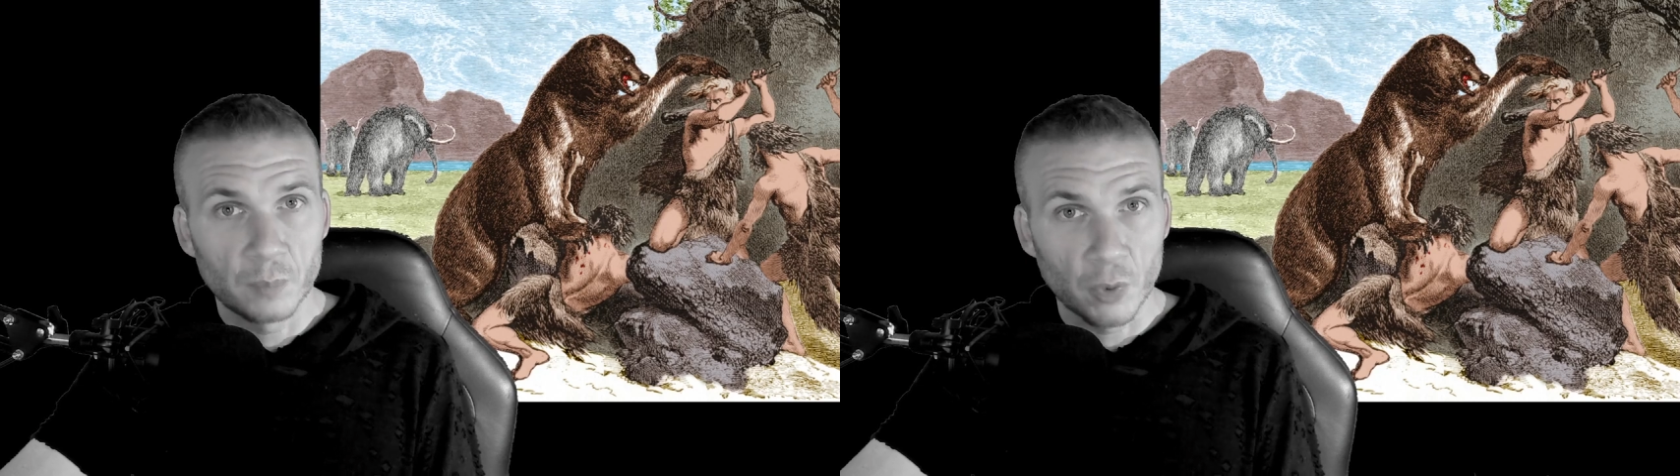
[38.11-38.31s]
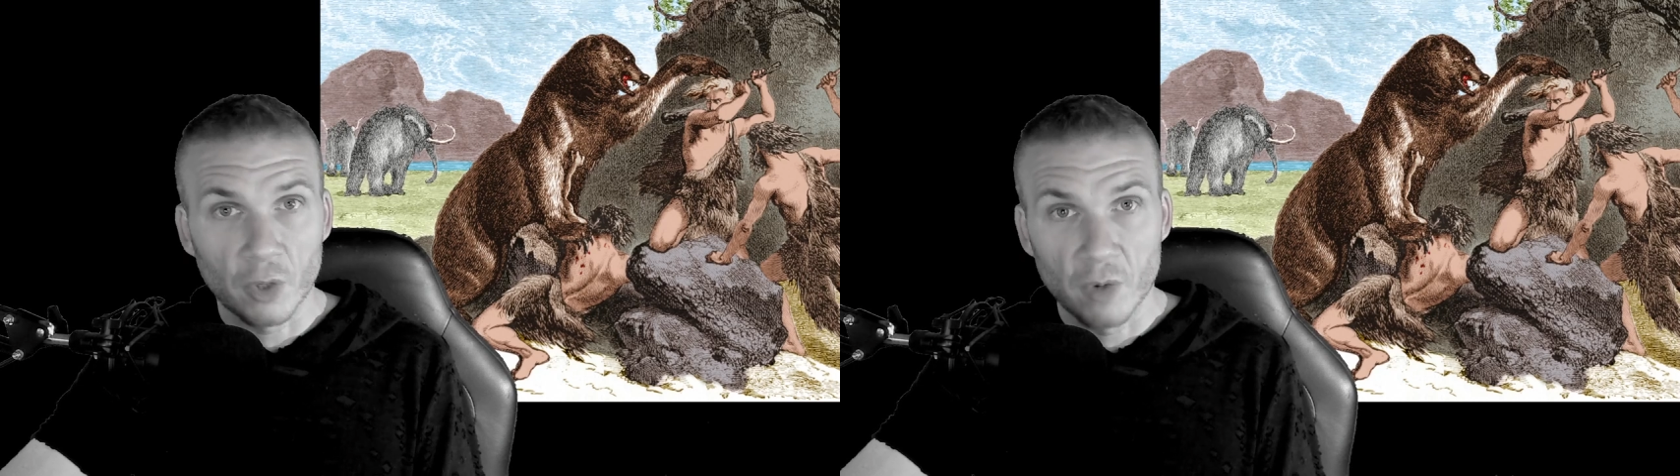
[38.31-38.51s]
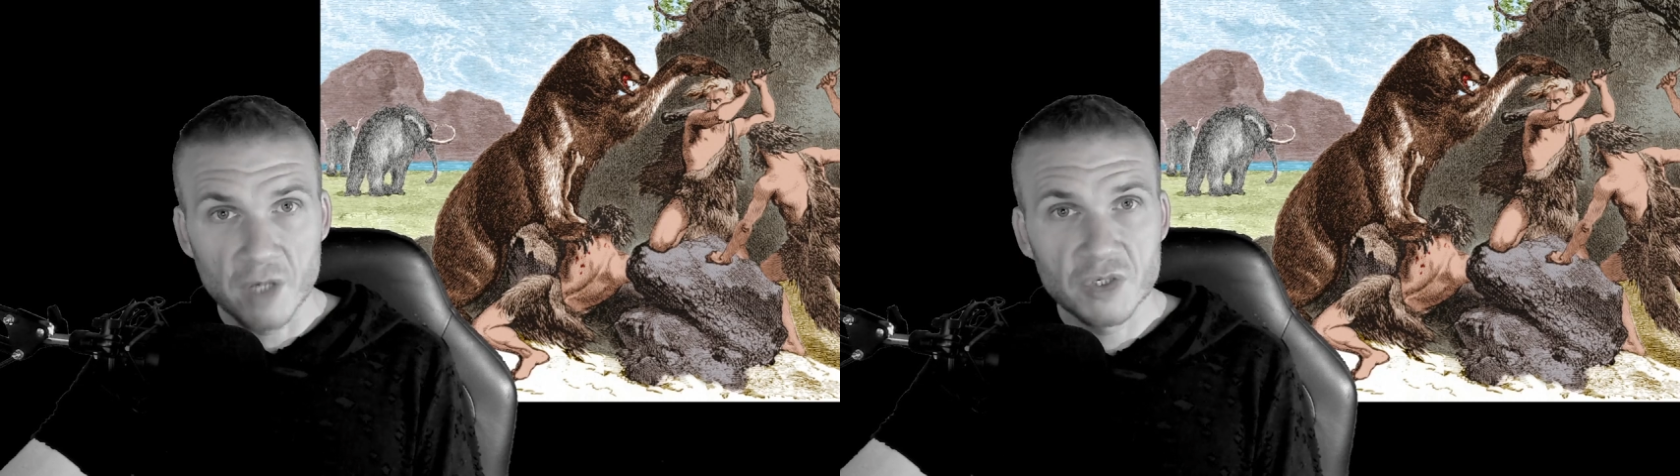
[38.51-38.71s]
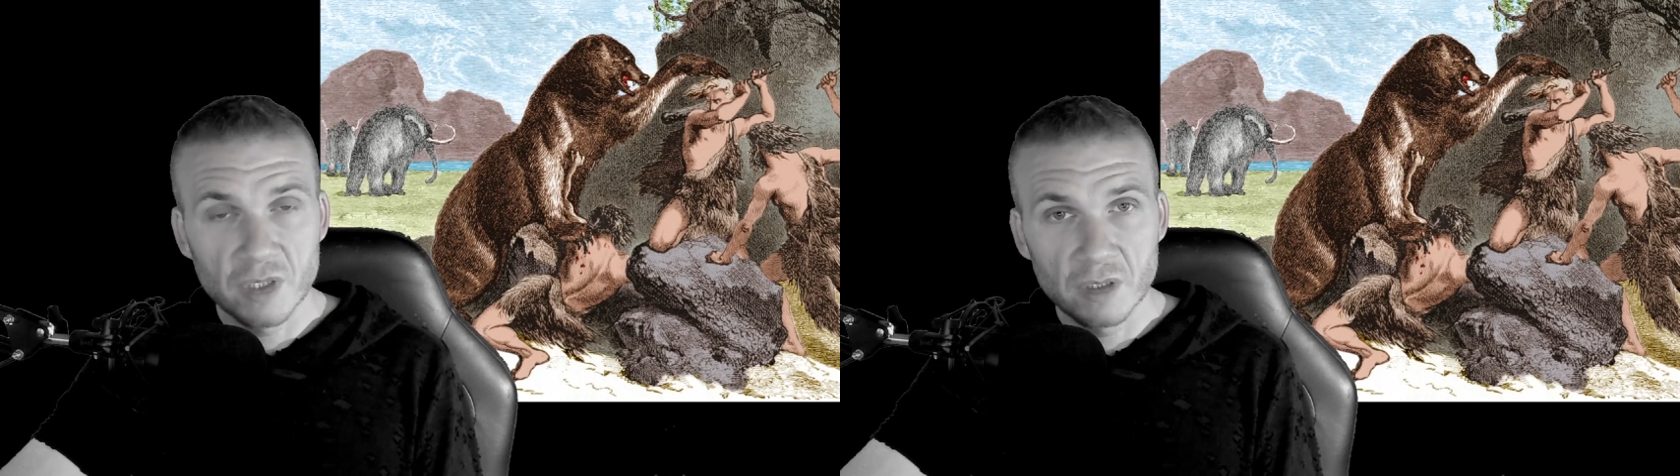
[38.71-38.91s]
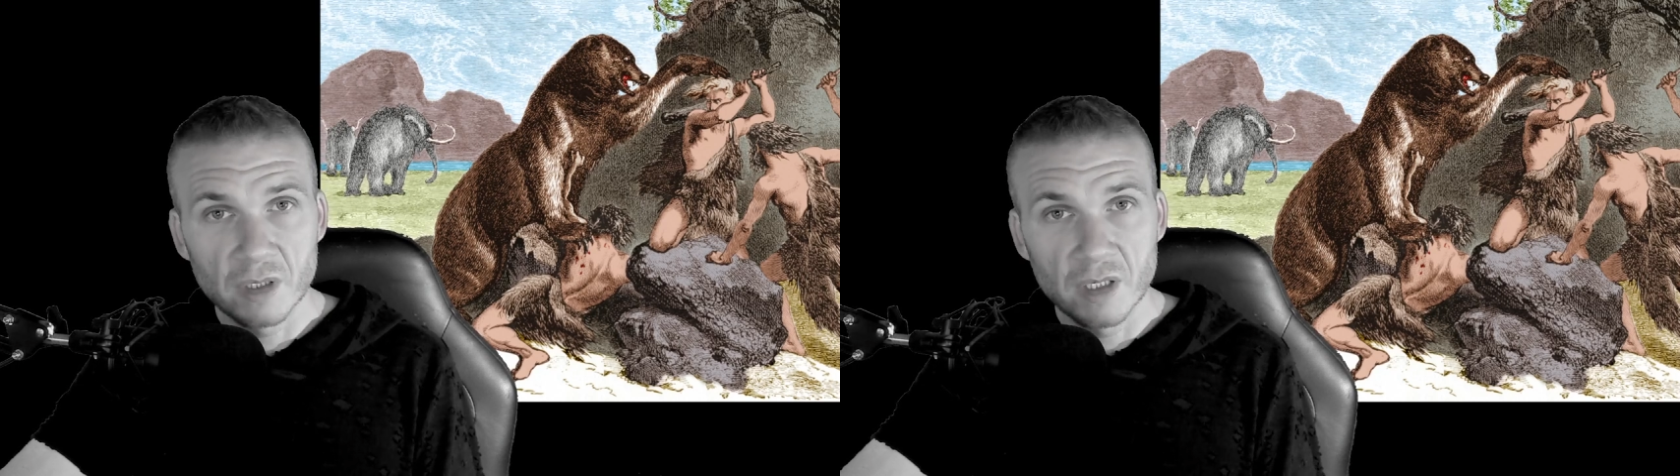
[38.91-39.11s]

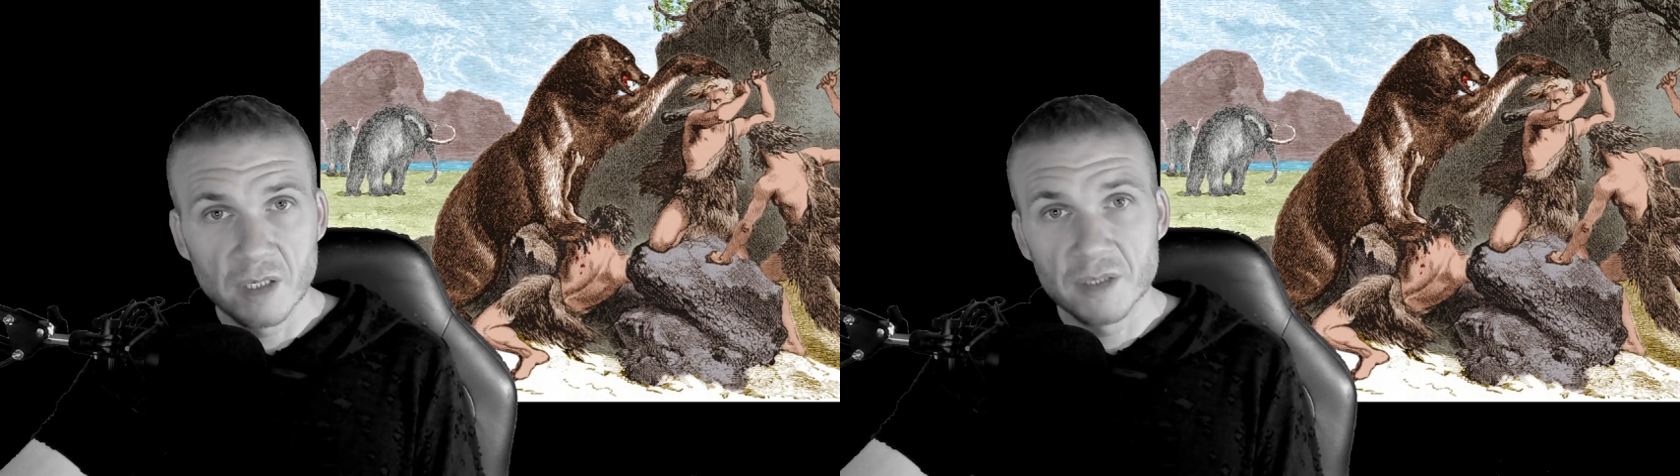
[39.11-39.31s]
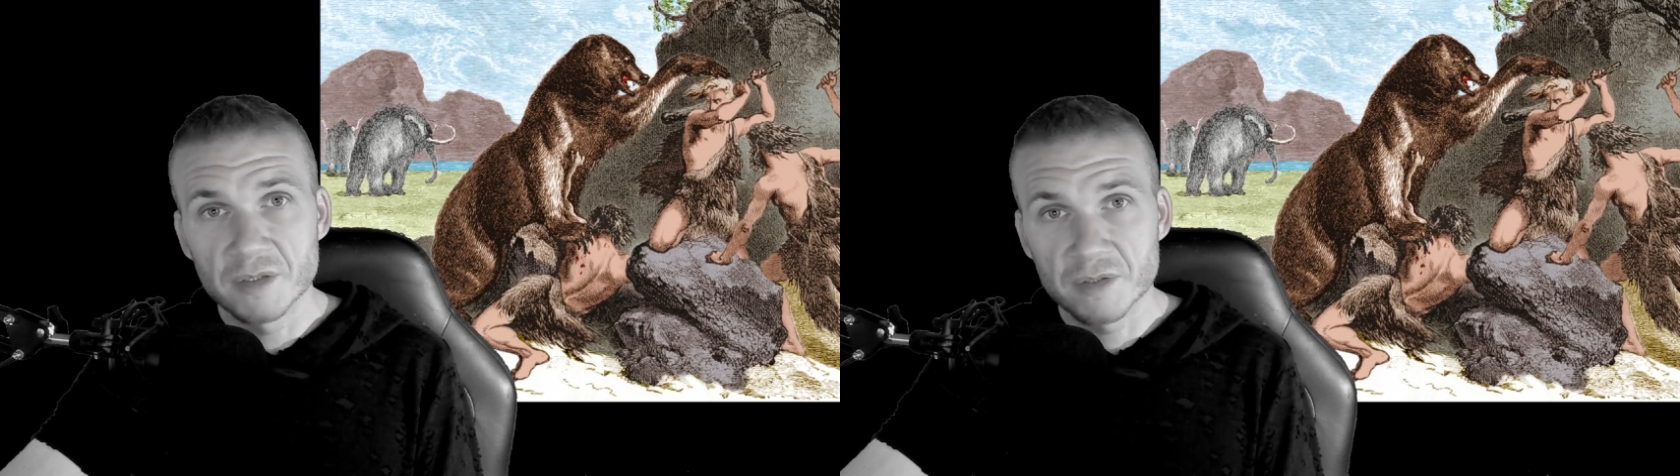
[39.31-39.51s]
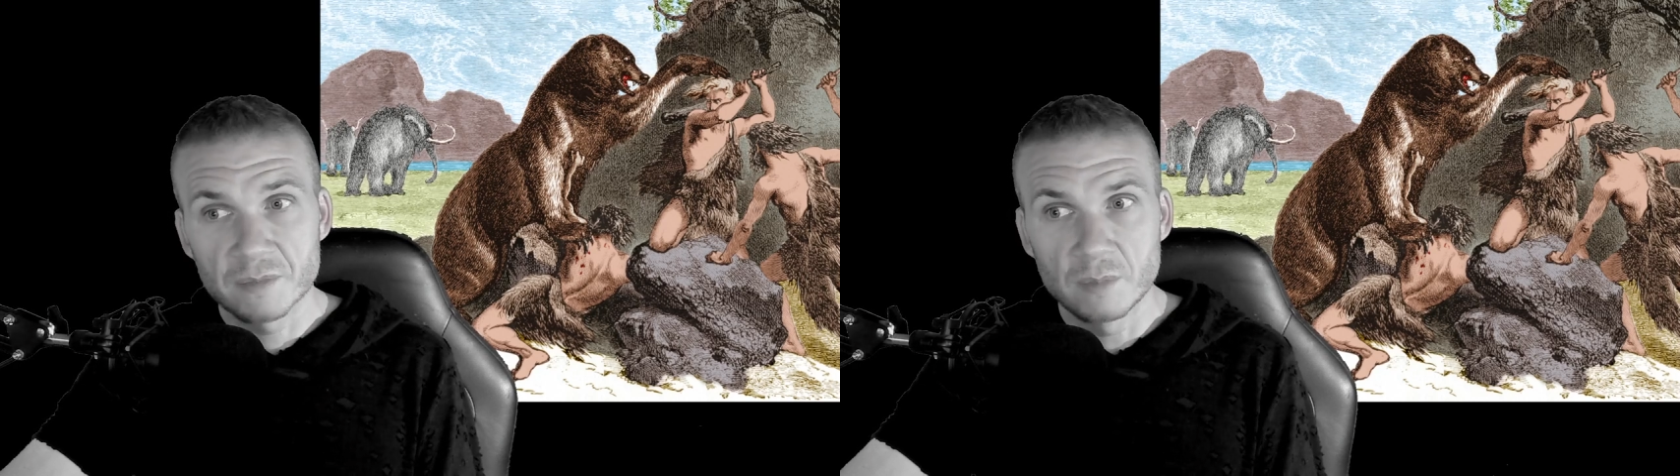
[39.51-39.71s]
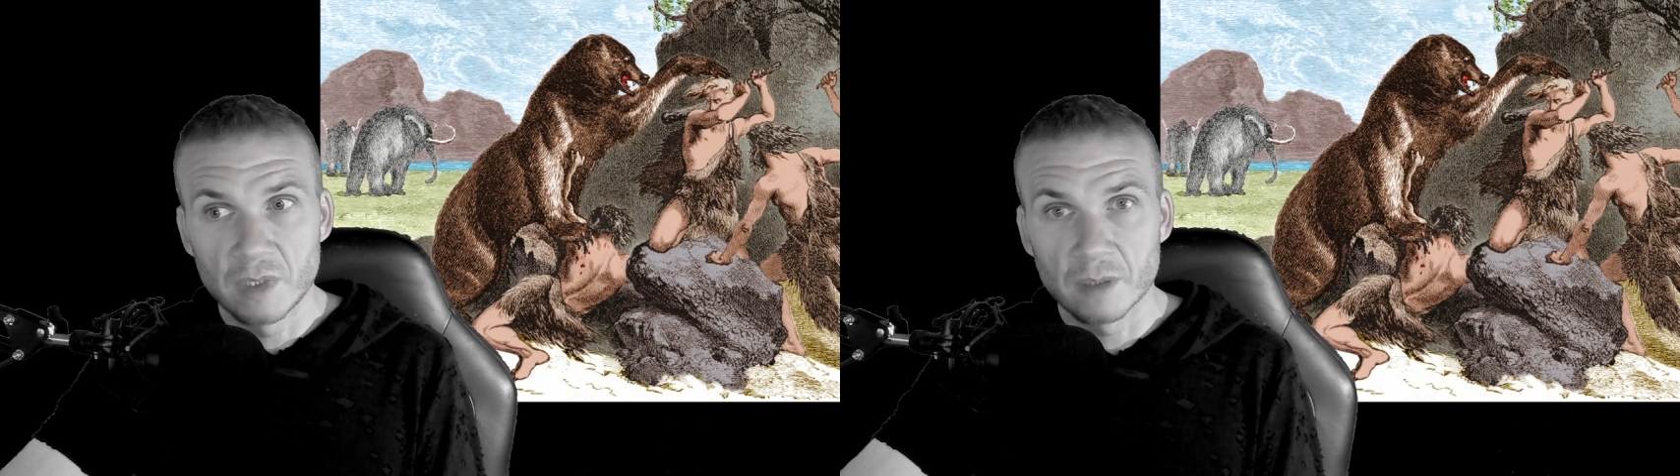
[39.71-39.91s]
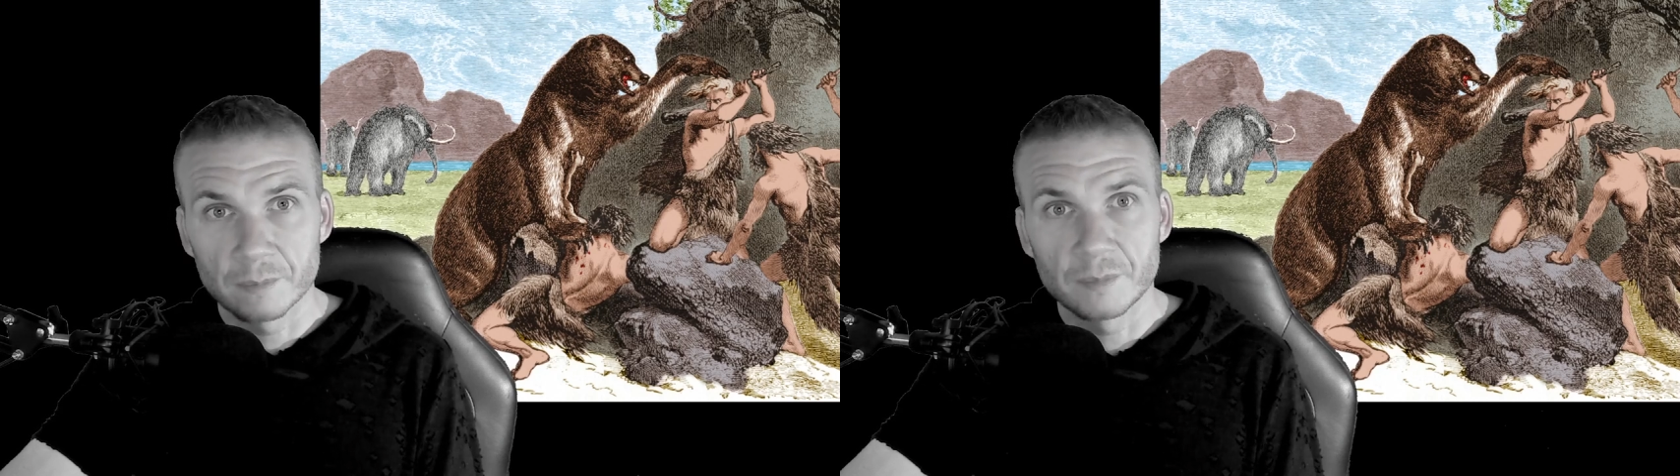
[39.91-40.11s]
progression is, you know,